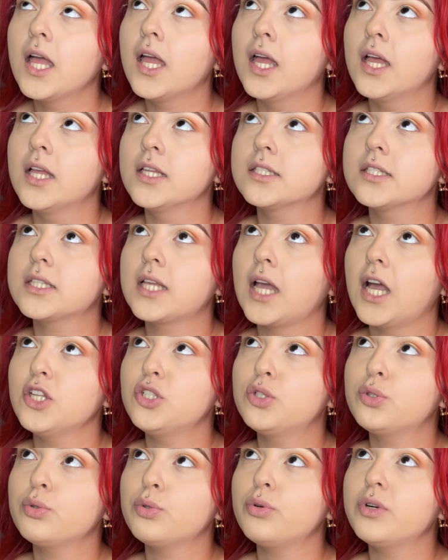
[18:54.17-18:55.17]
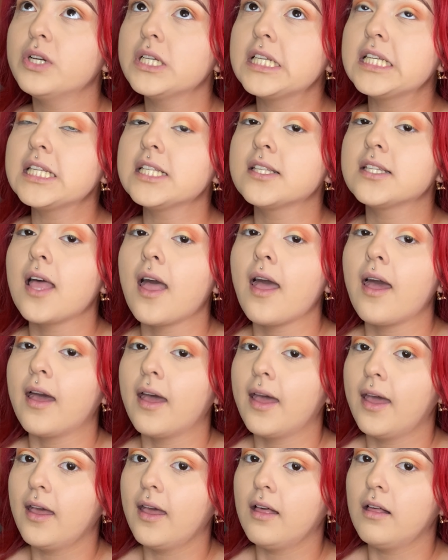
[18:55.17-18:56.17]
schedule is
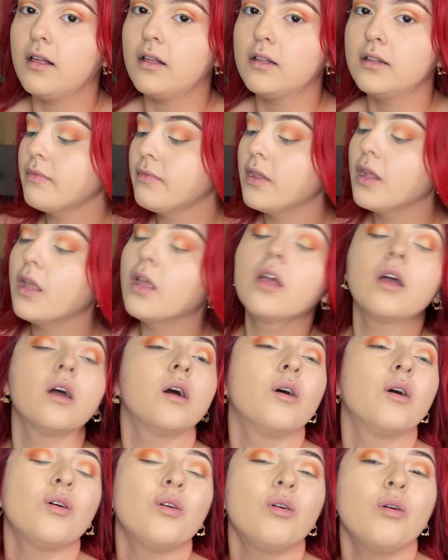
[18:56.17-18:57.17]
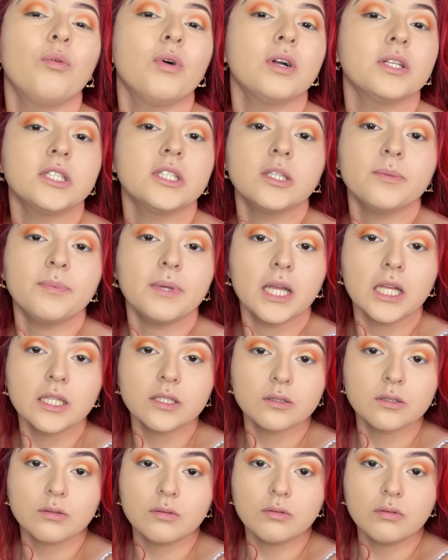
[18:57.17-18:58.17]
hell. Who wants to be at
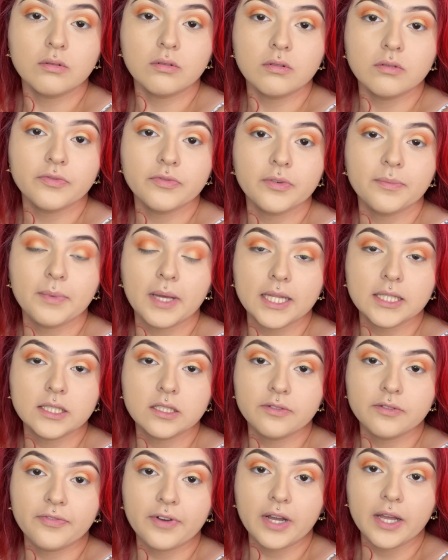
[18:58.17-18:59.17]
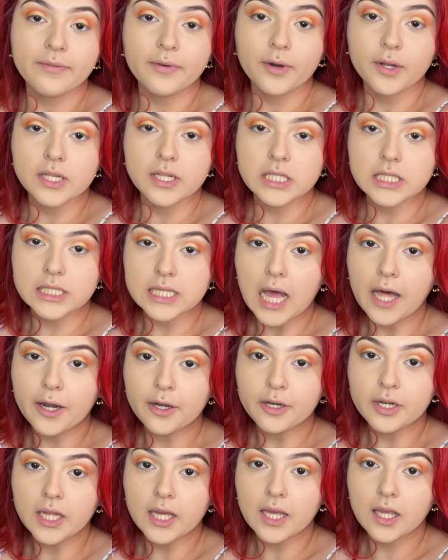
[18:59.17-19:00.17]
school from 8 to 5 on a
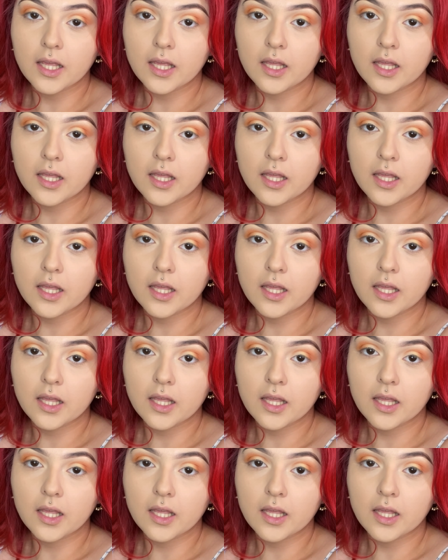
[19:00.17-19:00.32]
Saturday?